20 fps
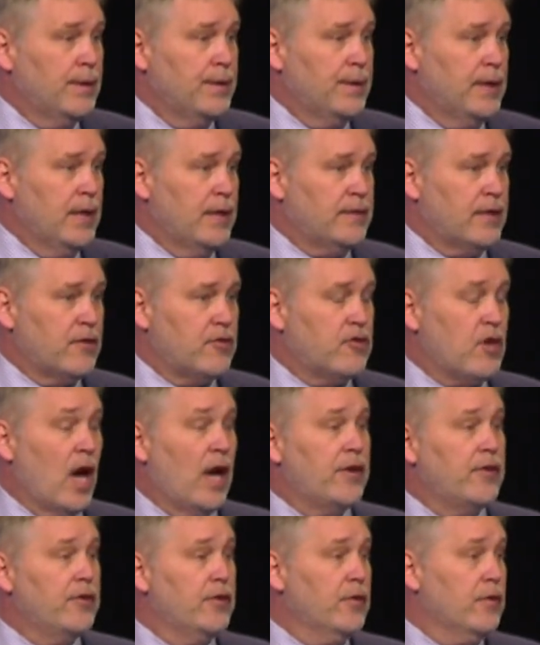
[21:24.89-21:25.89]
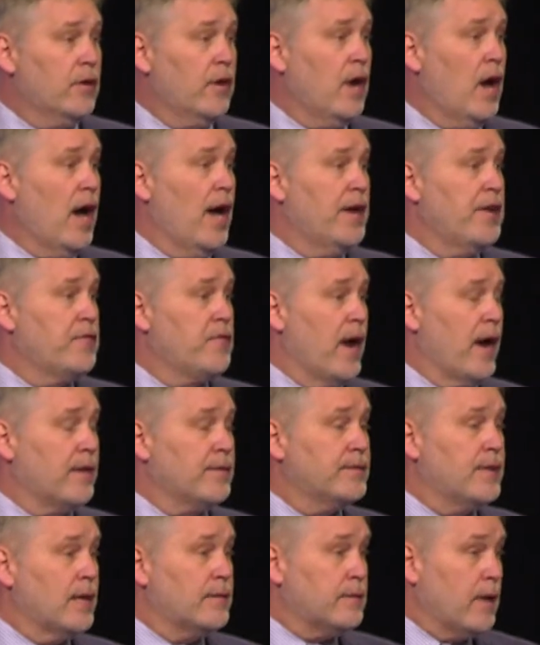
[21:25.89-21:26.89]
He said, John, your contract
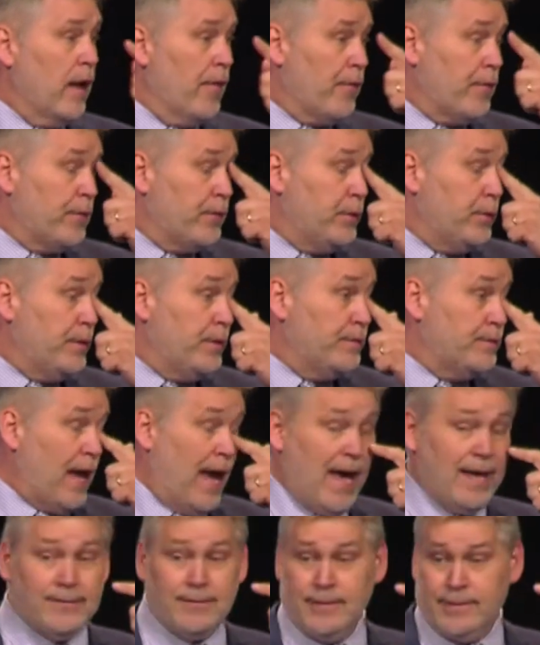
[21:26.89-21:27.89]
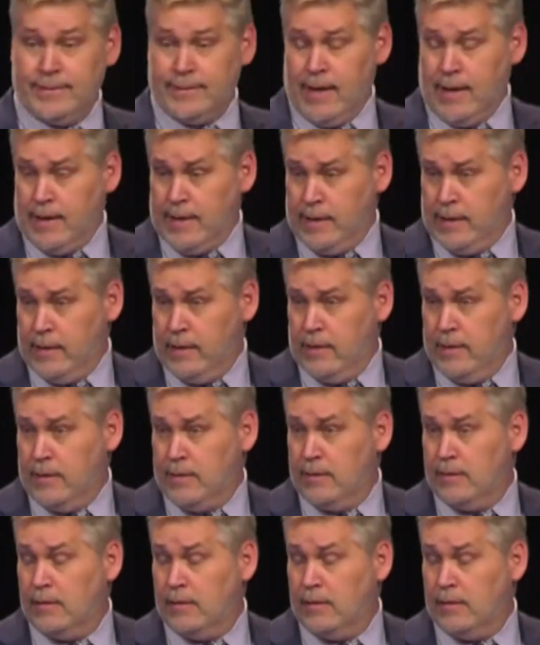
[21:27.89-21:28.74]
says other duties as assigned.